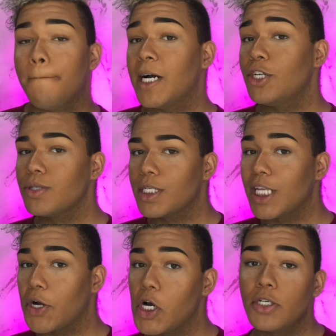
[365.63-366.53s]
My nose is
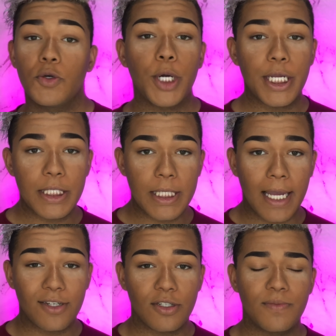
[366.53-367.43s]
now contour and
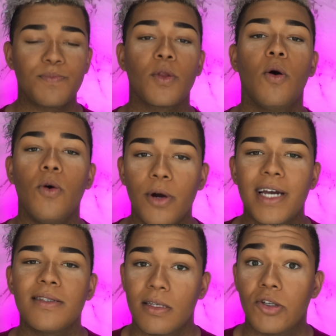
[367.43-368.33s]
snatched. Or
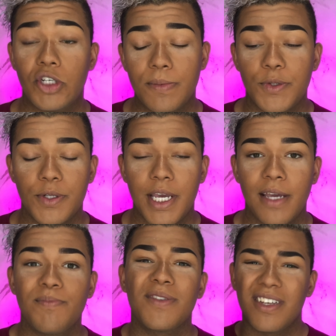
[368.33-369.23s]
as Sister James would
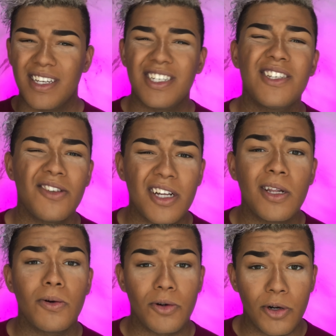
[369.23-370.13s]
say, she's looking
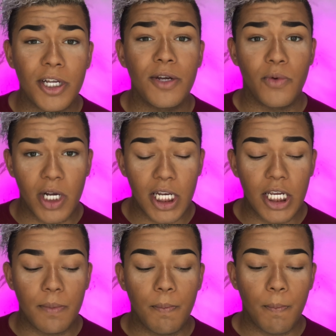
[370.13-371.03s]
a little
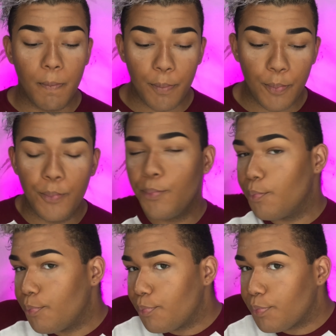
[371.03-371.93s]
crookedy-wookedy.
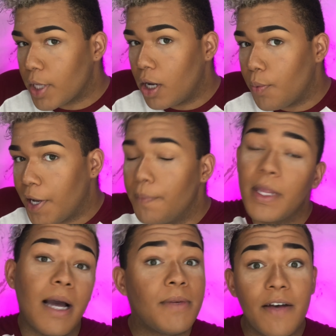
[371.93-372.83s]
Oh well,
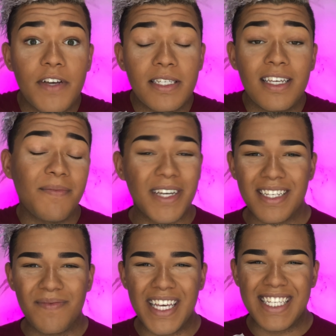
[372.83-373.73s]
I'm not fixing it
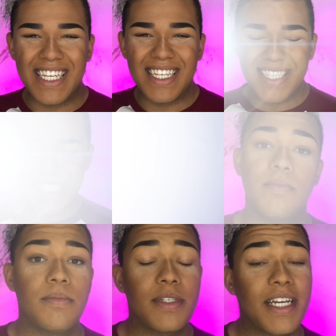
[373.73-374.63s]
because I'm lazy.
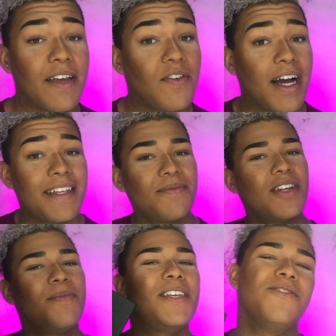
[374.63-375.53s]
Today for eyes, I'm
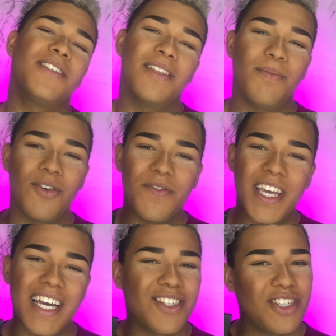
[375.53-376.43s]
gonna be using the
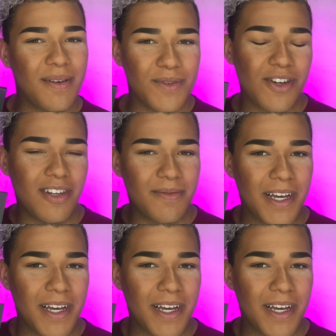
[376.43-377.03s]
Morphe X James Charles